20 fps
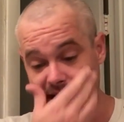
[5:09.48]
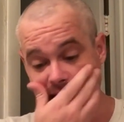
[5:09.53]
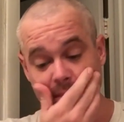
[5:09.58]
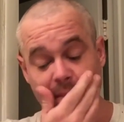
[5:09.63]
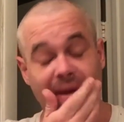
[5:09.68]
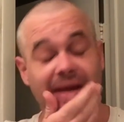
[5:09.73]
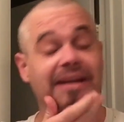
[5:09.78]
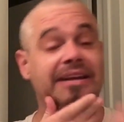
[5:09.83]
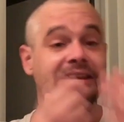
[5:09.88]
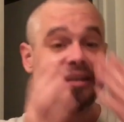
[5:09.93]

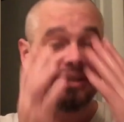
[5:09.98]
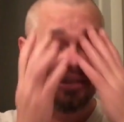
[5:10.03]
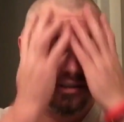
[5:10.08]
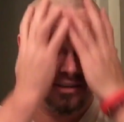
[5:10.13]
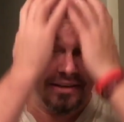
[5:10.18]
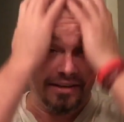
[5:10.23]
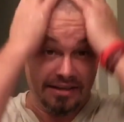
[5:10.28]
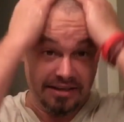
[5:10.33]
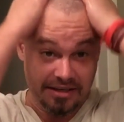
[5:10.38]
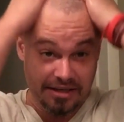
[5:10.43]
People say, ain't
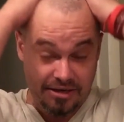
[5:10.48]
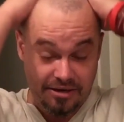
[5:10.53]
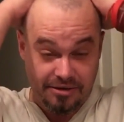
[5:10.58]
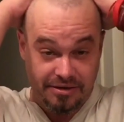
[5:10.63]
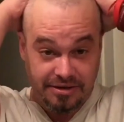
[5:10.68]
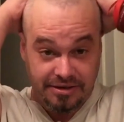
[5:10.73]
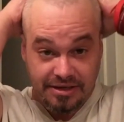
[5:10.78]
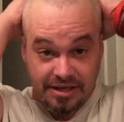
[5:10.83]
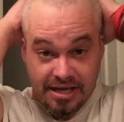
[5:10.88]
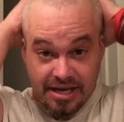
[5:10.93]
that the
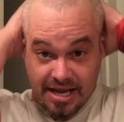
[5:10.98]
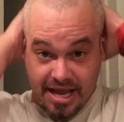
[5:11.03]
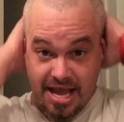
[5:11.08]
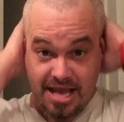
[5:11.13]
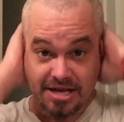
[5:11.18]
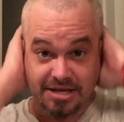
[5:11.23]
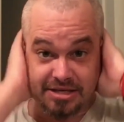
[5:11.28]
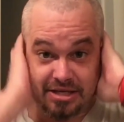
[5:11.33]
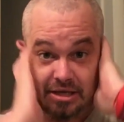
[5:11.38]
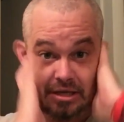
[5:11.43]
same thing?
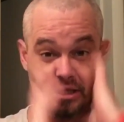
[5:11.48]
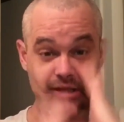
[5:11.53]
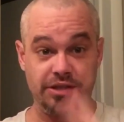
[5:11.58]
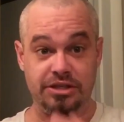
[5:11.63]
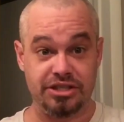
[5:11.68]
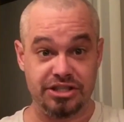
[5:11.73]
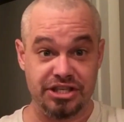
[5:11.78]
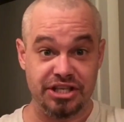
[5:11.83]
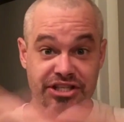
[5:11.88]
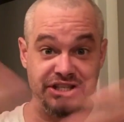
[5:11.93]

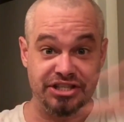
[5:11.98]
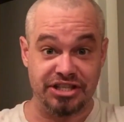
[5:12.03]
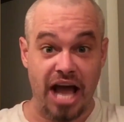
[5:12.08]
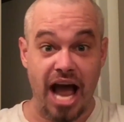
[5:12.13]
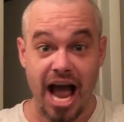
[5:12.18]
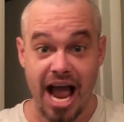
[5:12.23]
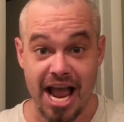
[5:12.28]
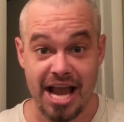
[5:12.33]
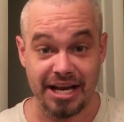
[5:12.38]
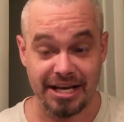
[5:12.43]
To an
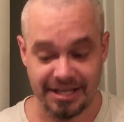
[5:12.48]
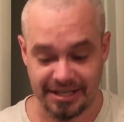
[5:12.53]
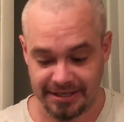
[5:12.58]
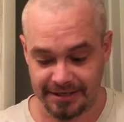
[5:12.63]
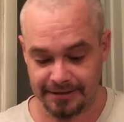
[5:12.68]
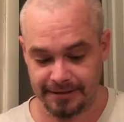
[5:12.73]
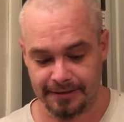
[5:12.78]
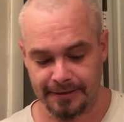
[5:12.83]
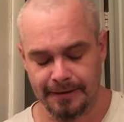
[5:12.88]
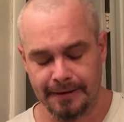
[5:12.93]
ignorant
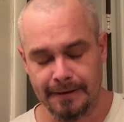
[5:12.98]
person.